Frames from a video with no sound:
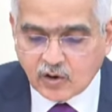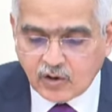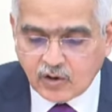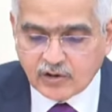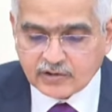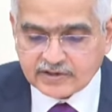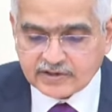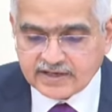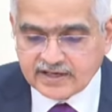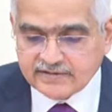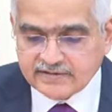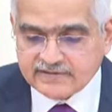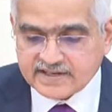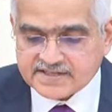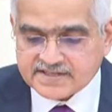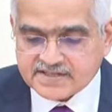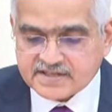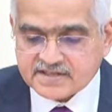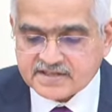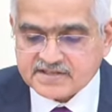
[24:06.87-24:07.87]
or
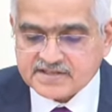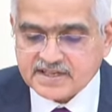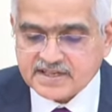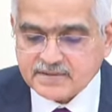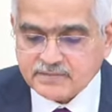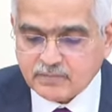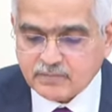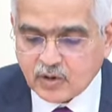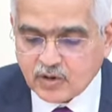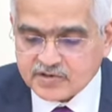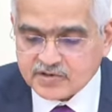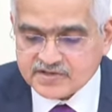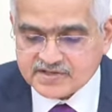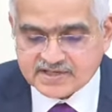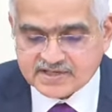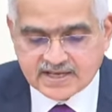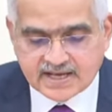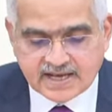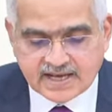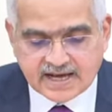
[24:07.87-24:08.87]
investors in
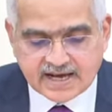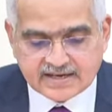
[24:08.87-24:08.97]
bonds